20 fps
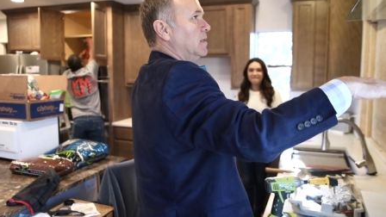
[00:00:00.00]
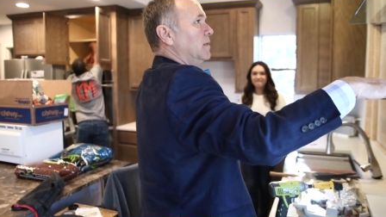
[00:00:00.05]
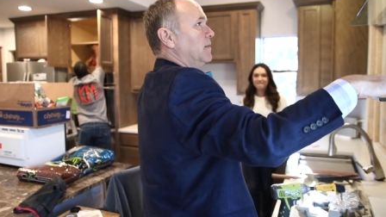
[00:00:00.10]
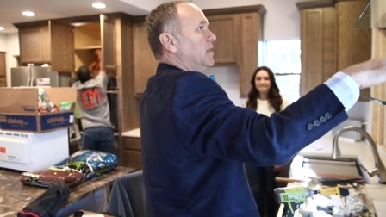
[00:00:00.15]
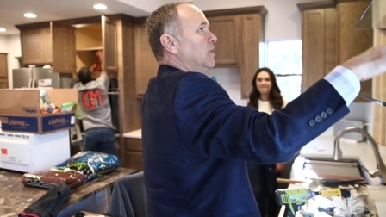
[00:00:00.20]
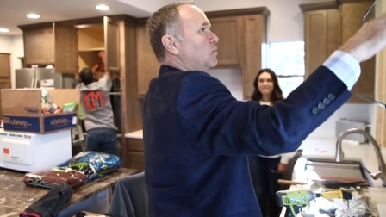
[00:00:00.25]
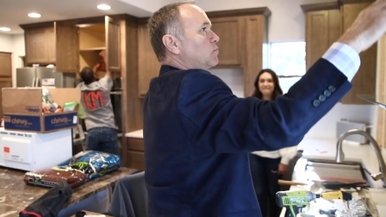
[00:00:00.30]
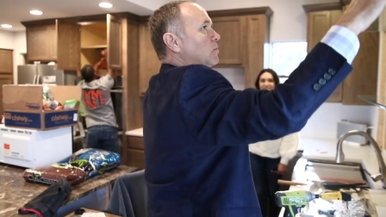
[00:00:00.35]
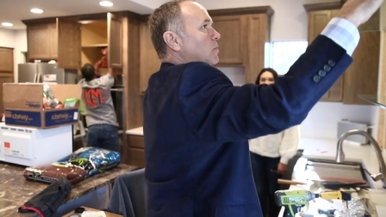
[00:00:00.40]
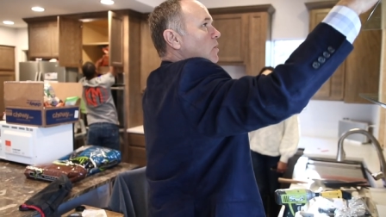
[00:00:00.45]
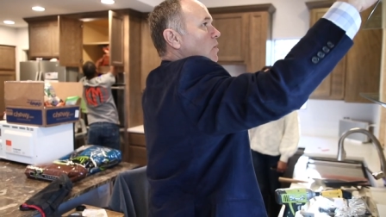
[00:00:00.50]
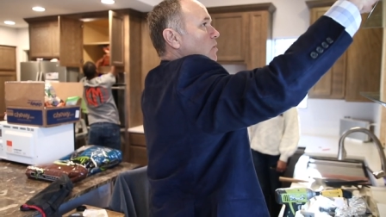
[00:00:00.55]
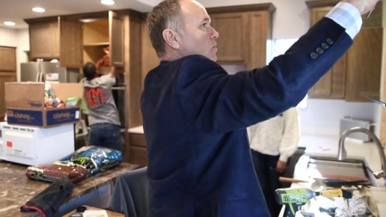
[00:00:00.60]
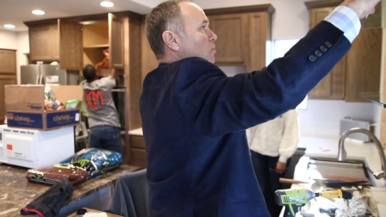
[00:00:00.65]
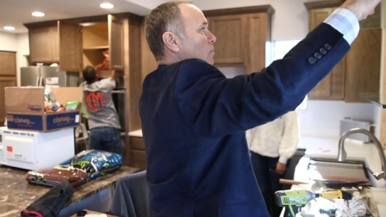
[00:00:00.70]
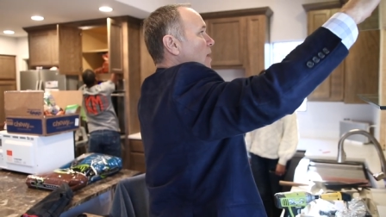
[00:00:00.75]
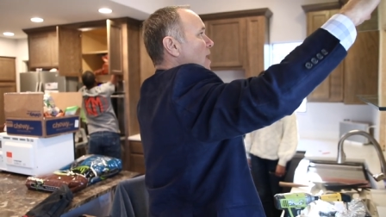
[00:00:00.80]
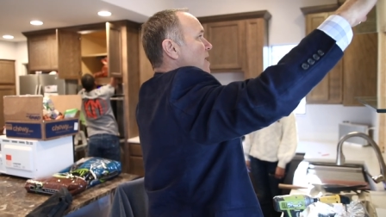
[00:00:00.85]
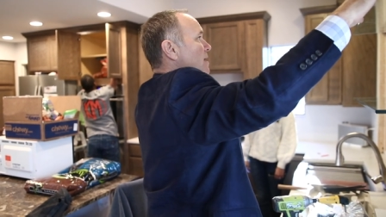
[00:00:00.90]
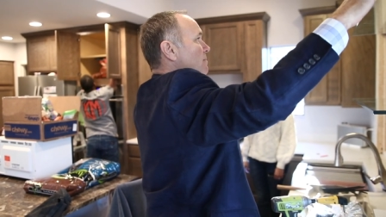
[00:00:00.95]
This one looked
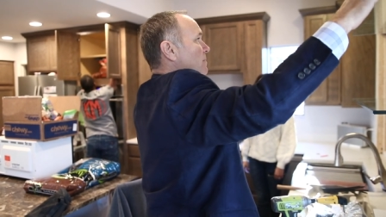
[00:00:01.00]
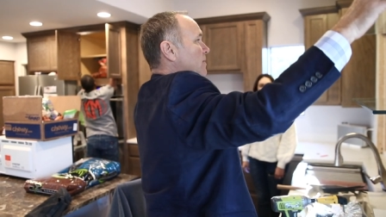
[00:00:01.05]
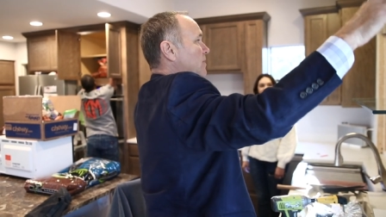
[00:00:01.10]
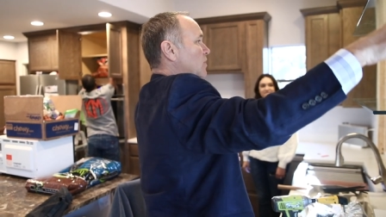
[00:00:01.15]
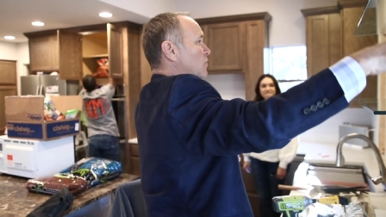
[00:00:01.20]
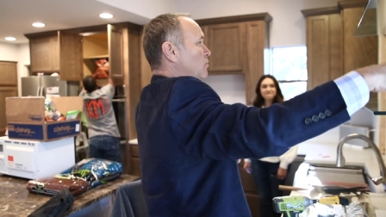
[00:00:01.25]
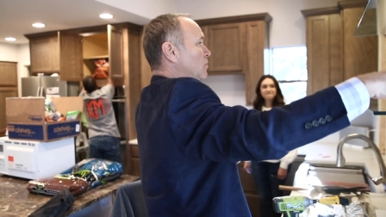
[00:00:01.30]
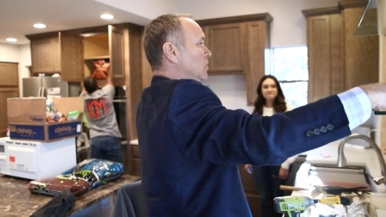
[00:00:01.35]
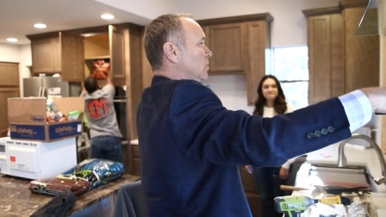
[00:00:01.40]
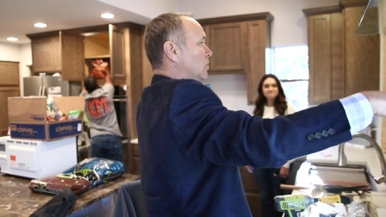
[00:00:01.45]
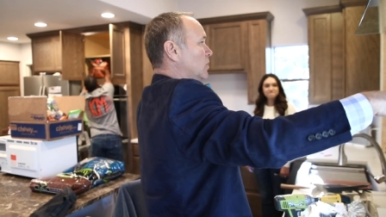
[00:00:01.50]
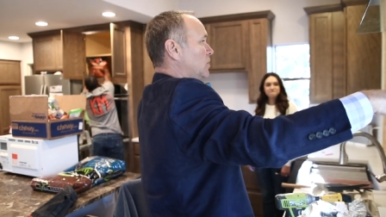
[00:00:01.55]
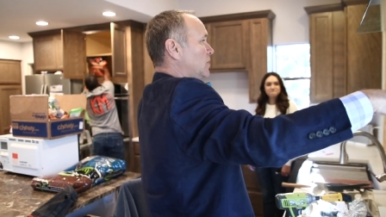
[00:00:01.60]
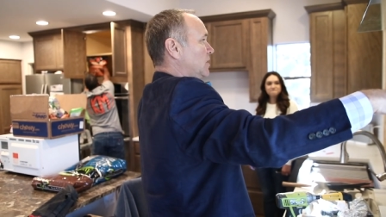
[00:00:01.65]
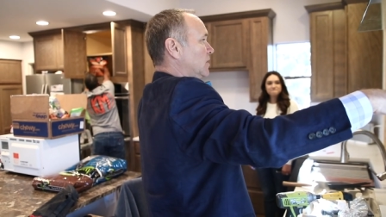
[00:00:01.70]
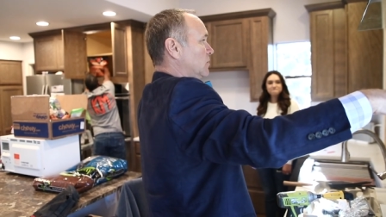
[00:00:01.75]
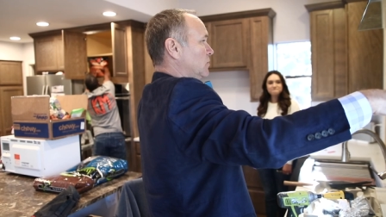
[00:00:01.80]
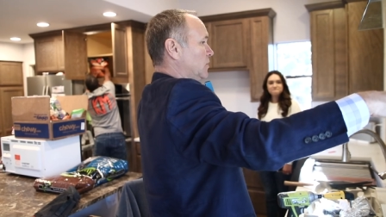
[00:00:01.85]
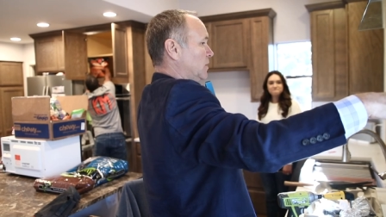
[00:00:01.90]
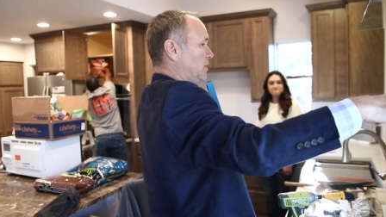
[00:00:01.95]
right, but this one looked
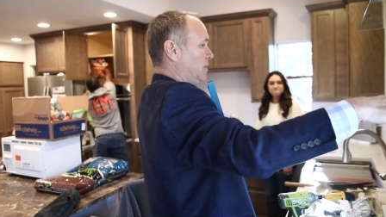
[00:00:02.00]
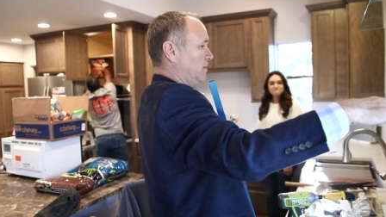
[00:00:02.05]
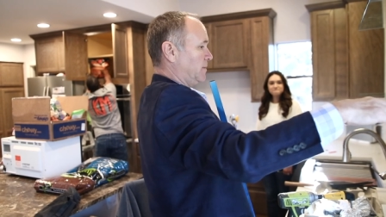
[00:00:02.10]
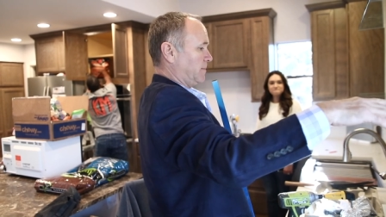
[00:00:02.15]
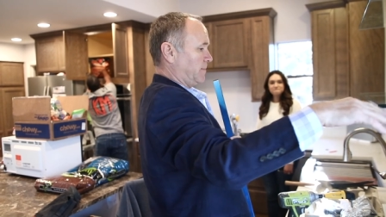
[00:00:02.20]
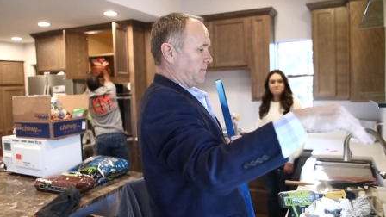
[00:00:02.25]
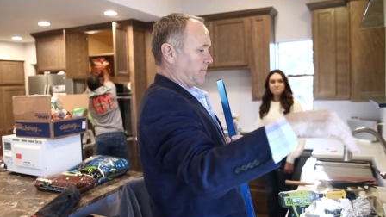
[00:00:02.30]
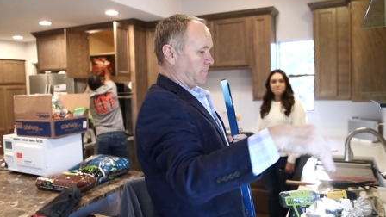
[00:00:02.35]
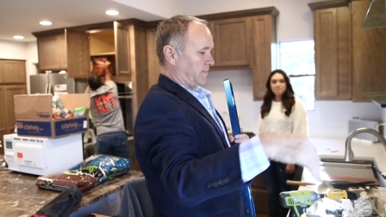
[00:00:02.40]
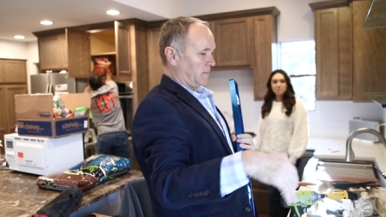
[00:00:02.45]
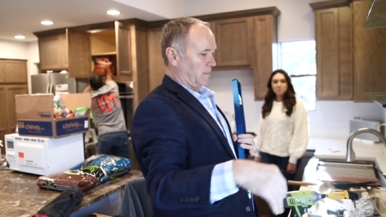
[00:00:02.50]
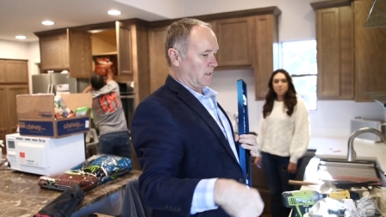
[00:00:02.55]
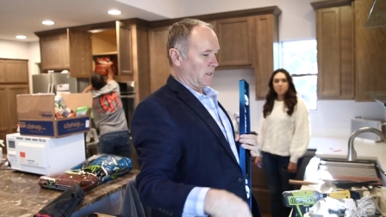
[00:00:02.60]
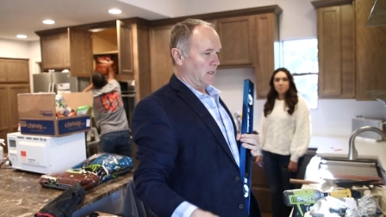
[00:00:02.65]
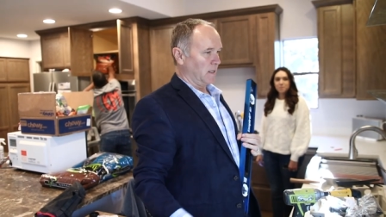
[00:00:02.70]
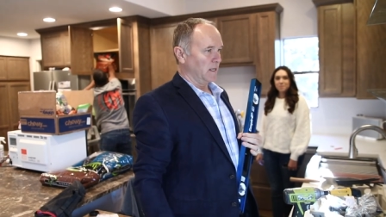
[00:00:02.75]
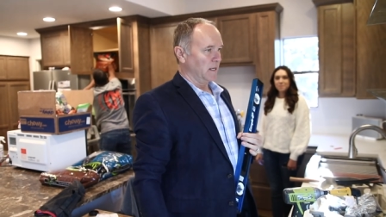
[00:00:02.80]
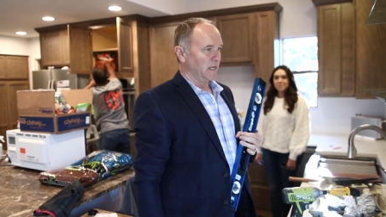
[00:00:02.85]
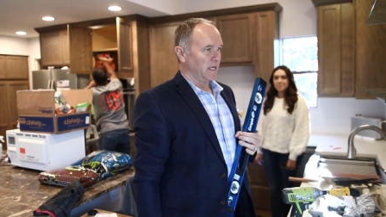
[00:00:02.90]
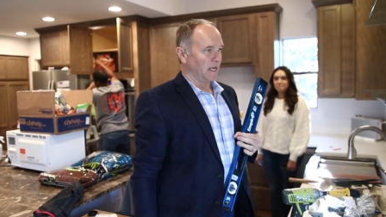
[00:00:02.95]
tilted.
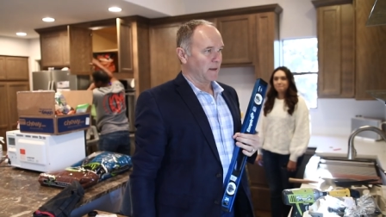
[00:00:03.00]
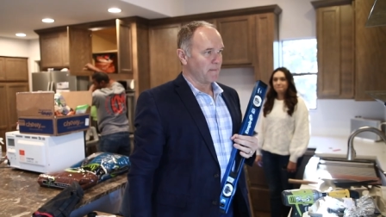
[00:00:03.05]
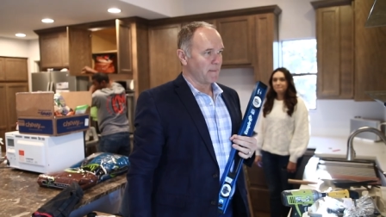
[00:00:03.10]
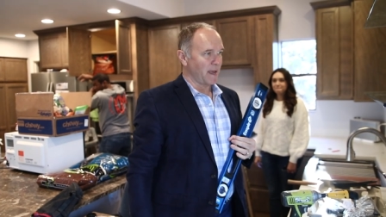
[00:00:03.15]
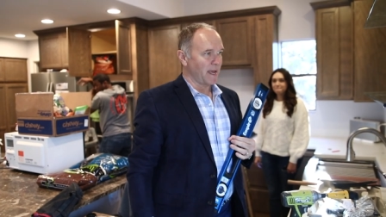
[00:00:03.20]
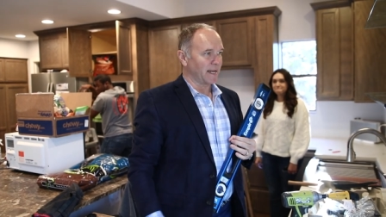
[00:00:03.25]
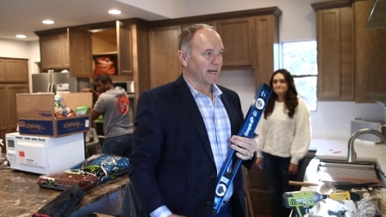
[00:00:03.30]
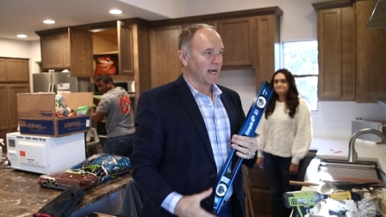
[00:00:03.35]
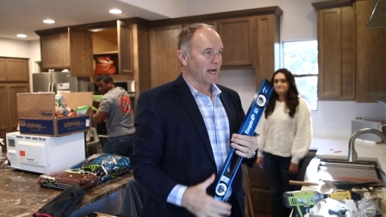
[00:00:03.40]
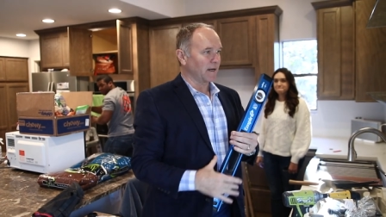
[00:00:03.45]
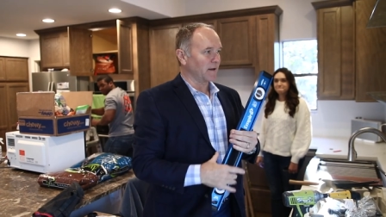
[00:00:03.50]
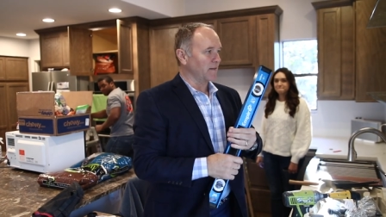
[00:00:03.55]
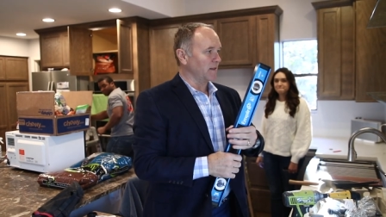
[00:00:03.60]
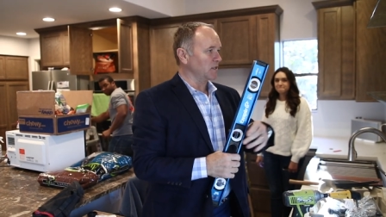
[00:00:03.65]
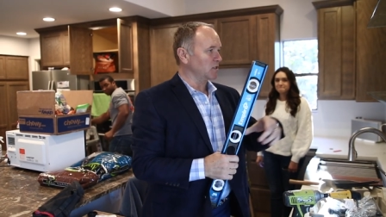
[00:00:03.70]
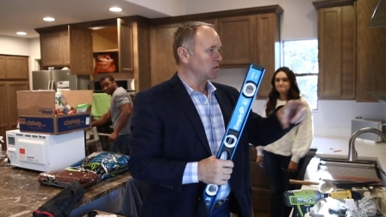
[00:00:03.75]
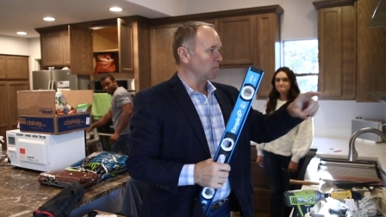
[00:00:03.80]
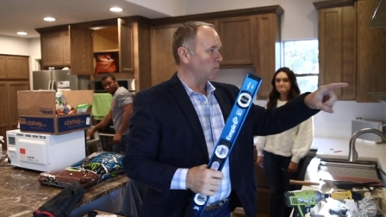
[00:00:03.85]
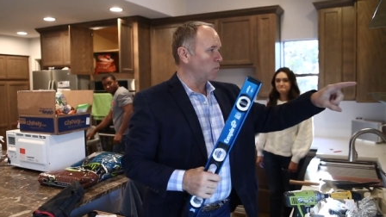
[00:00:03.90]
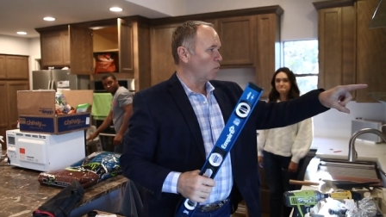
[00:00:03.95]
And man, how do they
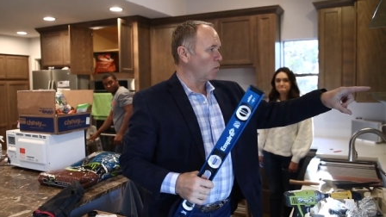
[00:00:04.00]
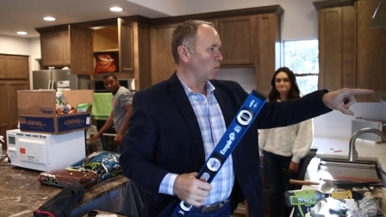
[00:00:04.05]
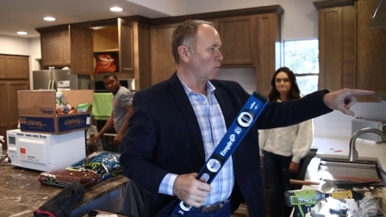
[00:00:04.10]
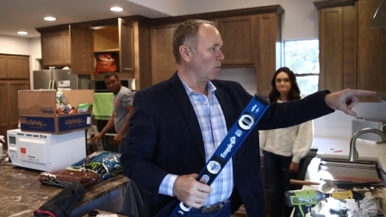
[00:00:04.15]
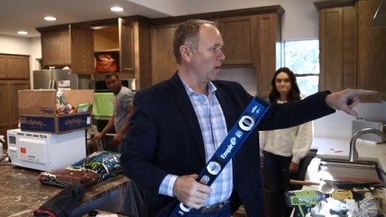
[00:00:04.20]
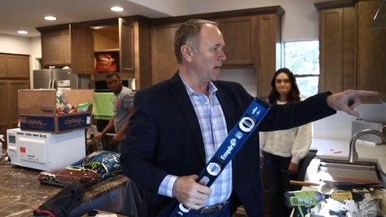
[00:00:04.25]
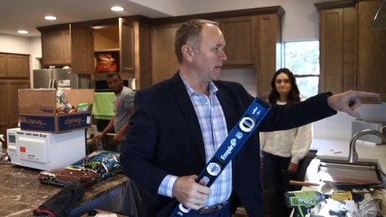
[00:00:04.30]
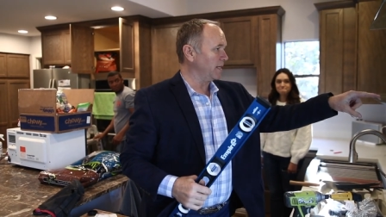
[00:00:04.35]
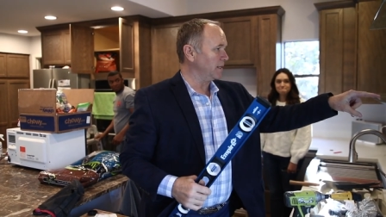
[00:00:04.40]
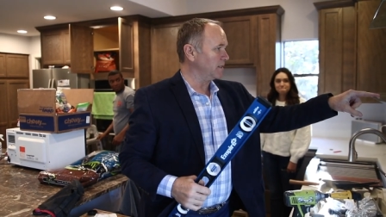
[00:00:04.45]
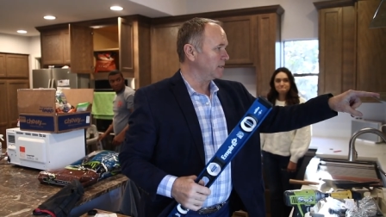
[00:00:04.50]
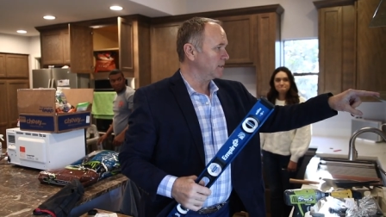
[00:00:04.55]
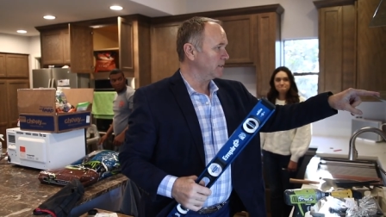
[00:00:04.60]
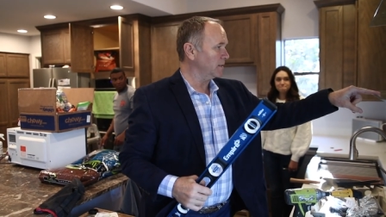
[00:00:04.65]
support weight?